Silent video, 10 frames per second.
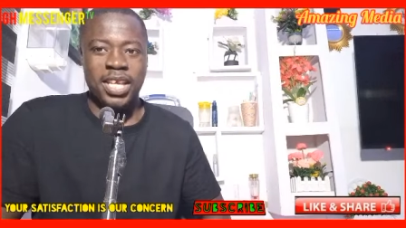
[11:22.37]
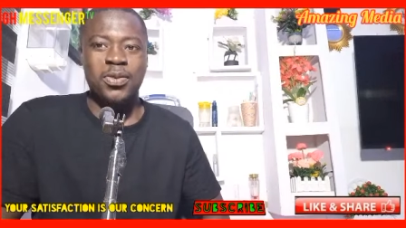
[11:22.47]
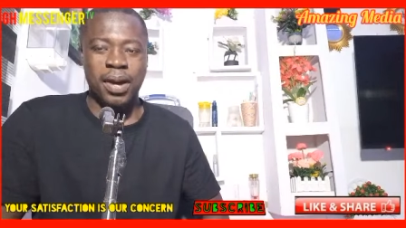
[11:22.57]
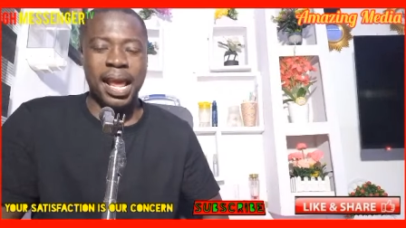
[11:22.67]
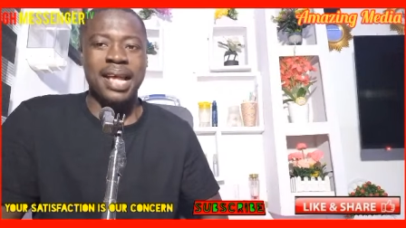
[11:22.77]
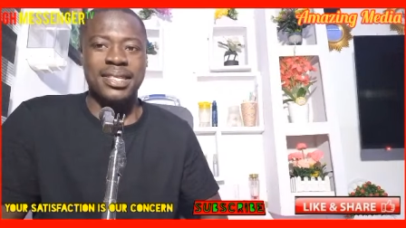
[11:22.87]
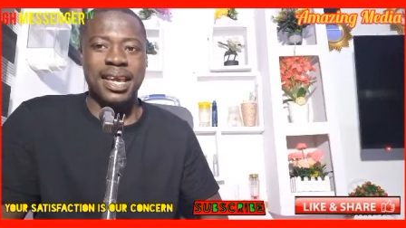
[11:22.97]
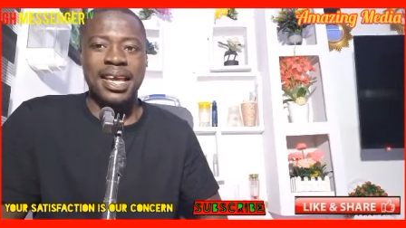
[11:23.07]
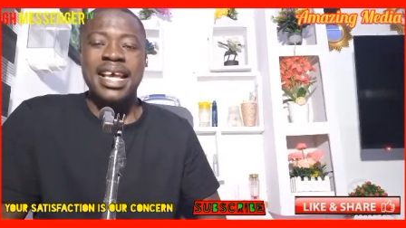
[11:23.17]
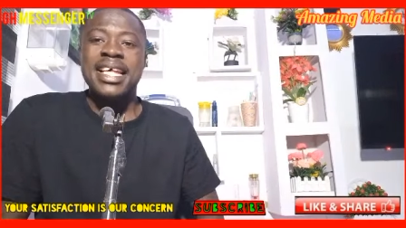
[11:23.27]
So what I
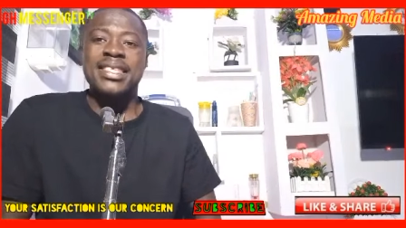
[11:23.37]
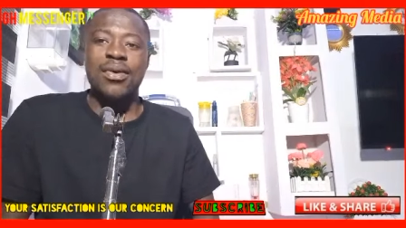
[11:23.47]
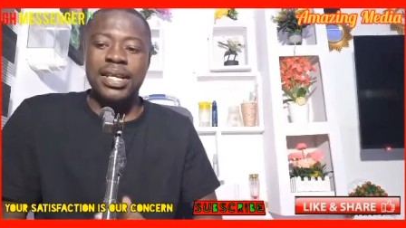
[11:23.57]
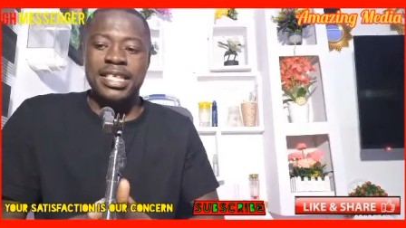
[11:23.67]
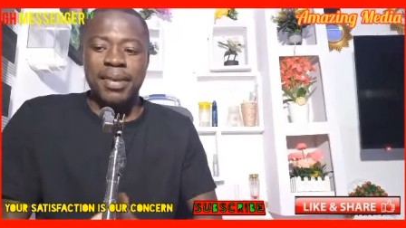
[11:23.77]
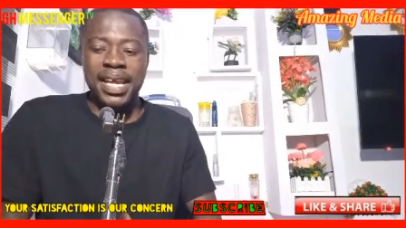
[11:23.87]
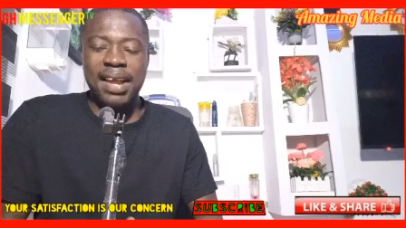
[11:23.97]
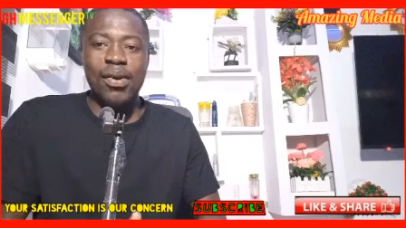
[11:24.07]
say. Se wotimi ye